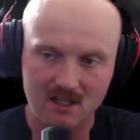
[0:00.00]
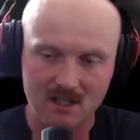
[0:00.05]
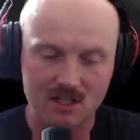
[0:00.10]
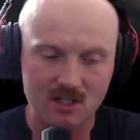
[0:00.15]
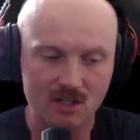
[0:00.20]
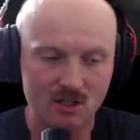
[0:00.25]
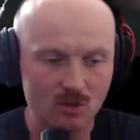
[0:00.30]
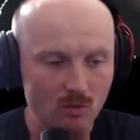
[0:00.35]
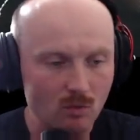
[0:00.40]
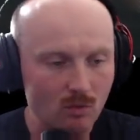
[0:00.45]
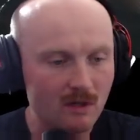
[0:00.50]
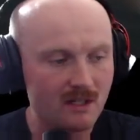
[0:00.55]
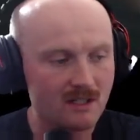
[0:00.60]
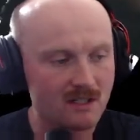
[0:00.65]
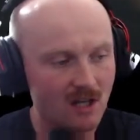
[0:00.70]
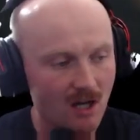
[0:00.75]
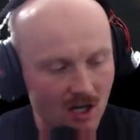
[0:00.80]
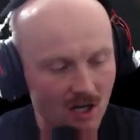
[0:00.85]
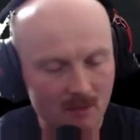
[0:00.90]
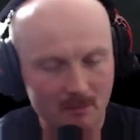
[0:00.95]
You want to
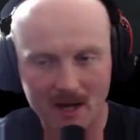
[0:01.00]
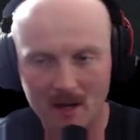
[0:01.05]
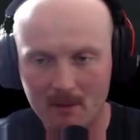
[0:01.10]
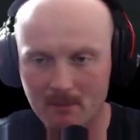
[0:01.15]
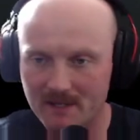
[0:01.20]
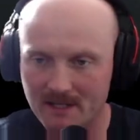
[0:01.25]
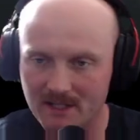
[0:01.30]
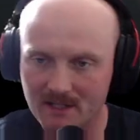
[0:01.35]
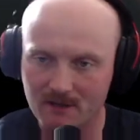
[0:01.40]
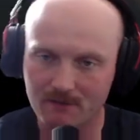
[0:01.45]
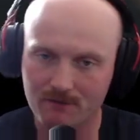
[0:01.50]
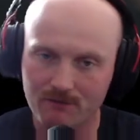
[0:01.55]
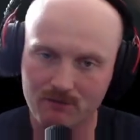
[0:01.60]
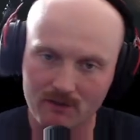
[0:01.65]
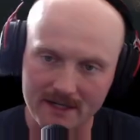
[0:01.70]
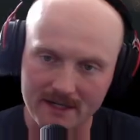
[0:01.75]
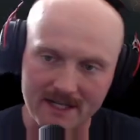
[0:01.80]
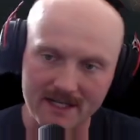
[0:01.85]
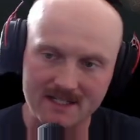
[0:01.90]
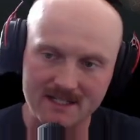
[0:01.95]
talk about being a
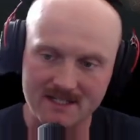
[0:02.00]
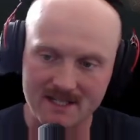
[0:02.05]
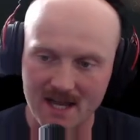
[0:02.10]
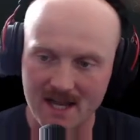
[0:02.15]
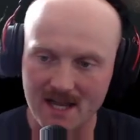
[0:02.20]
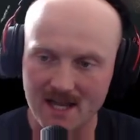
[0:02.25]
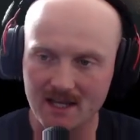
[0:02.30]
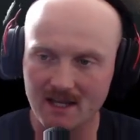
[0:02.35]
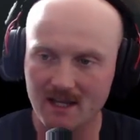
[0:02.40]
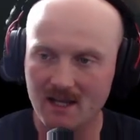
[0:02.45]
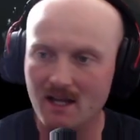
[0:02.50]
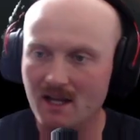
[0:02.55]
freaking tank?